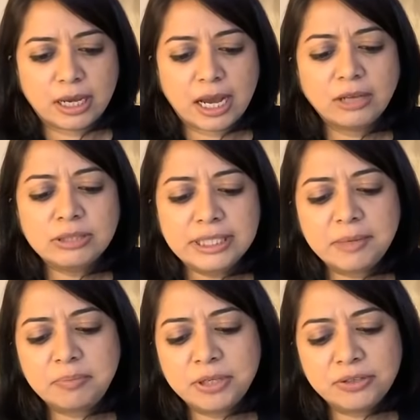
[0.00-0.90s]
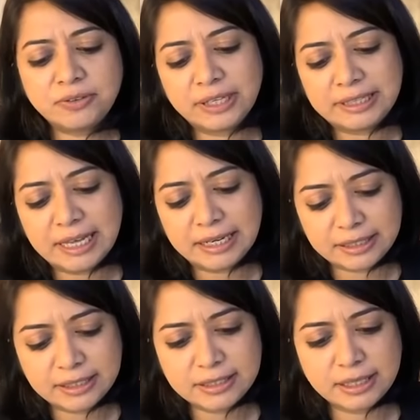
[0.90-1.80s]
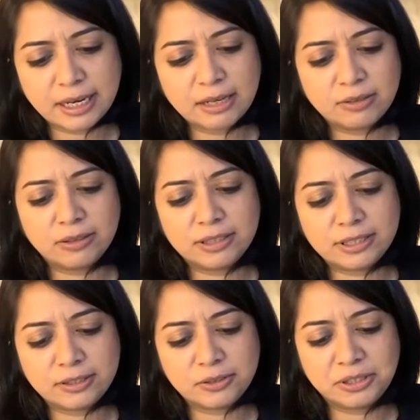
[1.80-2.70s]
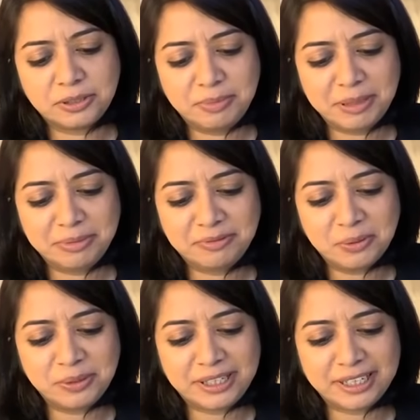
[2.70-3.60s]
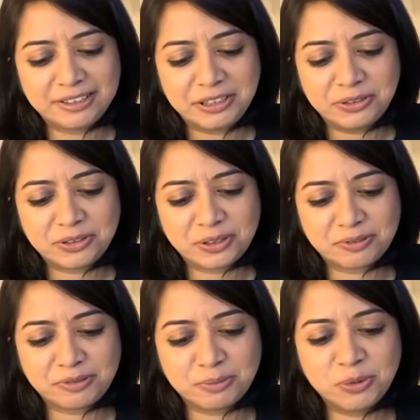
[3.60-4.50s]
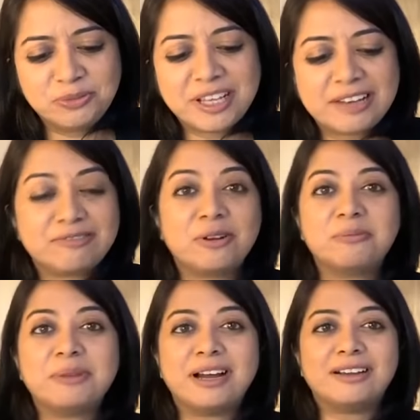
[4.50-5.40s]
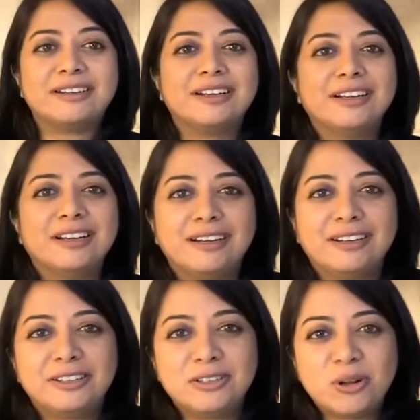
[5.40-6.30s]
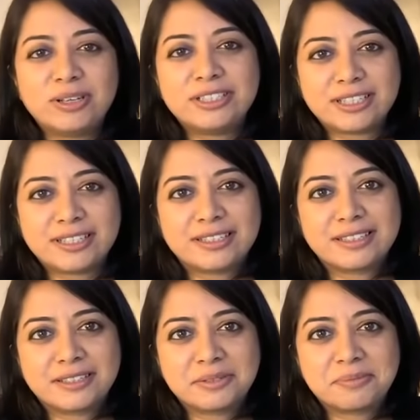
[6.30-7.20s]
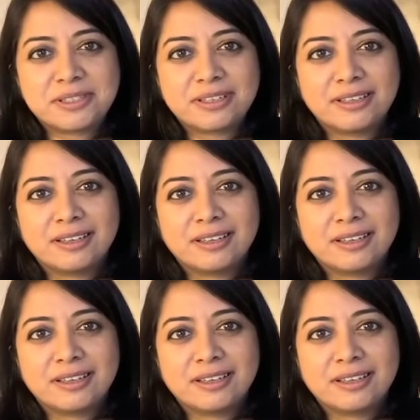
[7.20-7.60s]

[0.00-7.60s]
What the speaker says: How deep do you think that is? And how long is it going to be before we can, you know, sort of remove that from our law and justice systems?